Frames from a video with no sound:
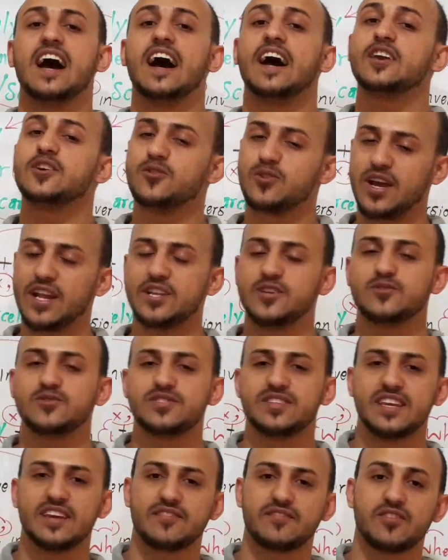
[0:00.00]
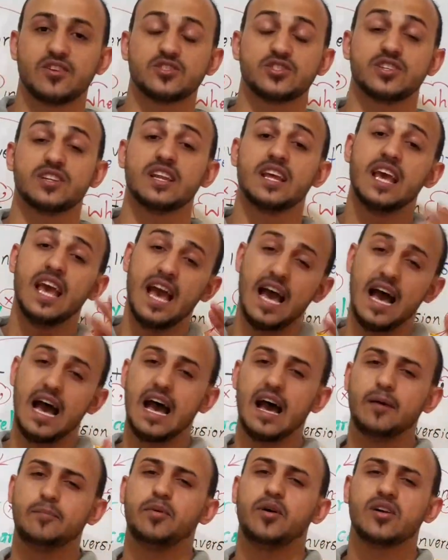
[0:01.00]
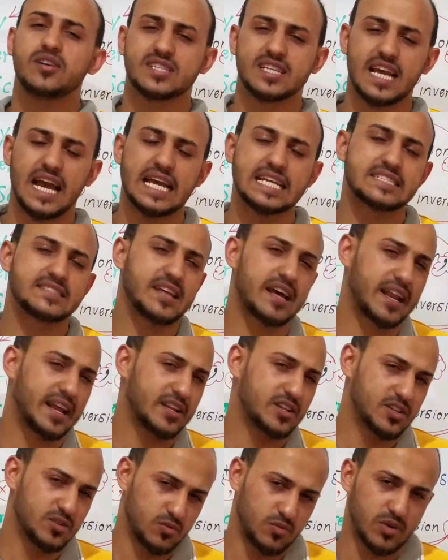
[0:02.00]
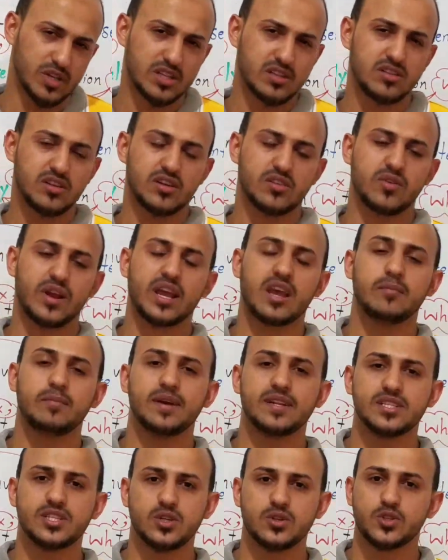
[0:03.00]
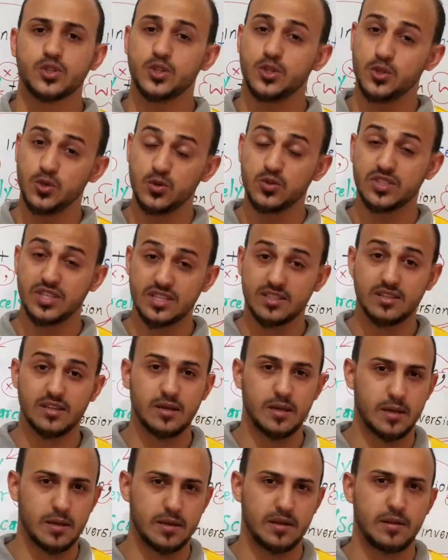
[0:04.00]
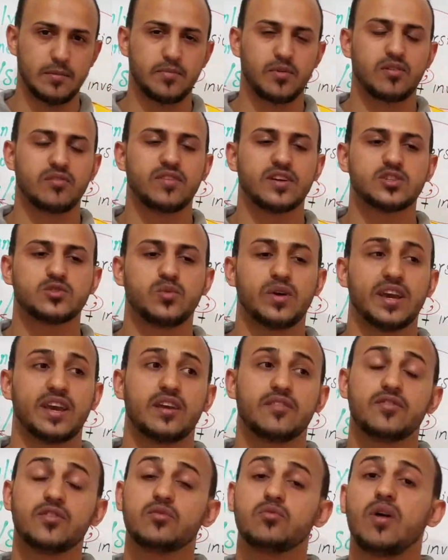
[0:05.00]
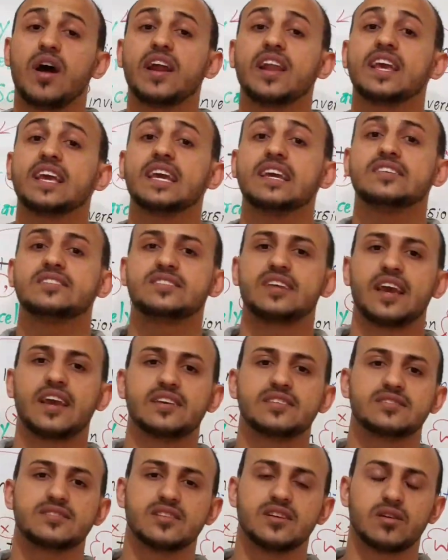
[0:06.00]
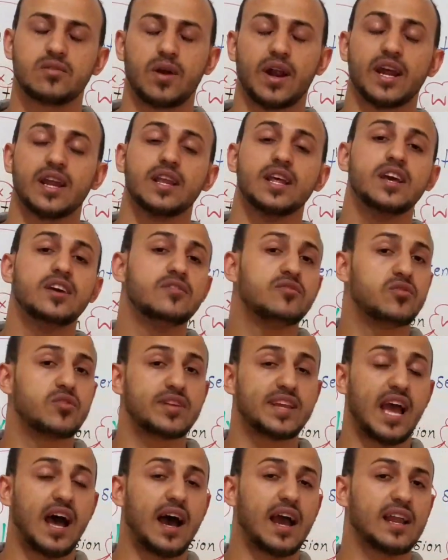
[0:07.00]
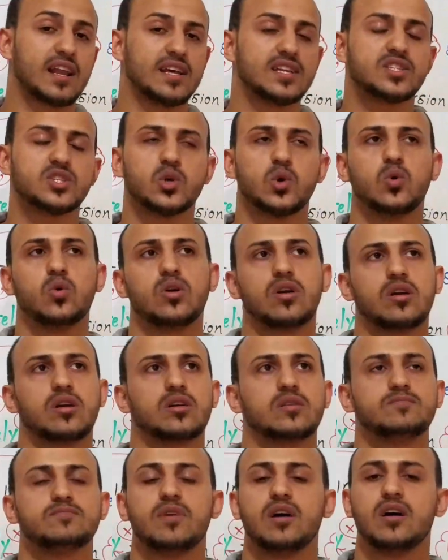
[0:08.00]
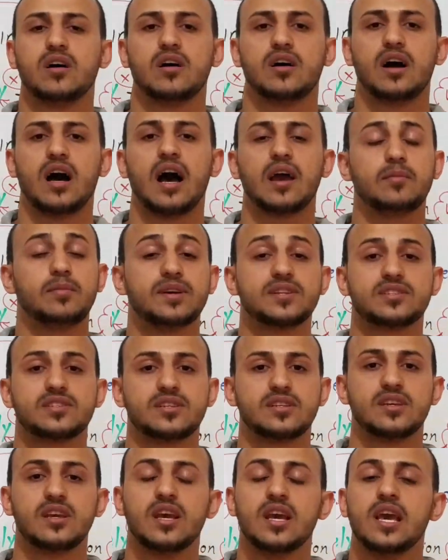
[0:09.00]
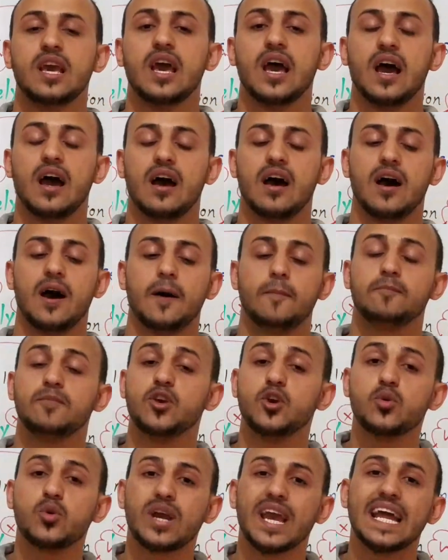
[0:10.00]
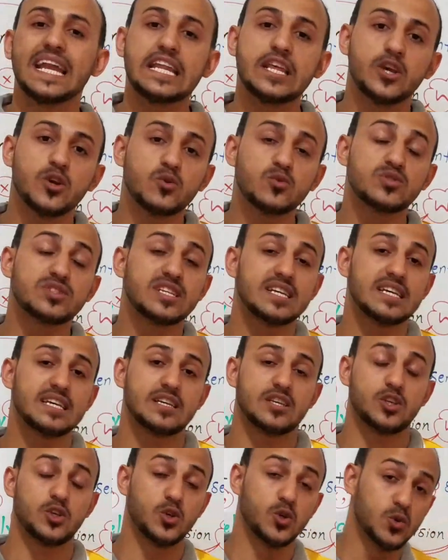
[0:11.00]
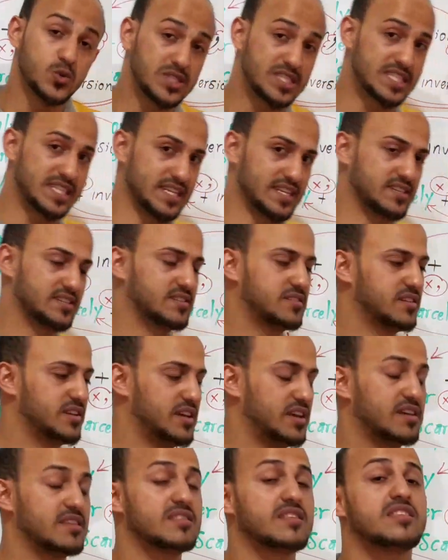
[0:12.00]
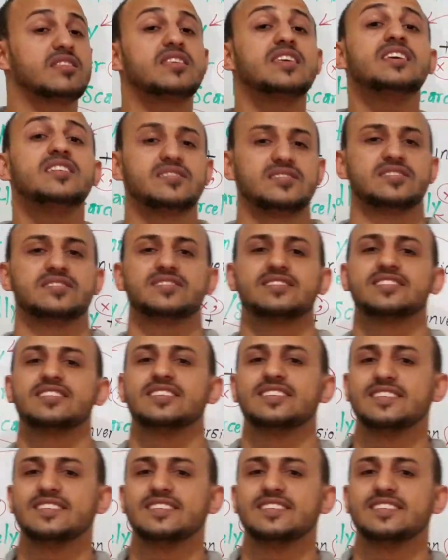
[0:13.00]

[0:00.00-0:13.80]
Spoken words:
You can use the inversion. A part, guys, that I would recommend you to use it in a perfect way. If you're writing essays, all right, for the IELTS or IBT, you can use this in the thesis.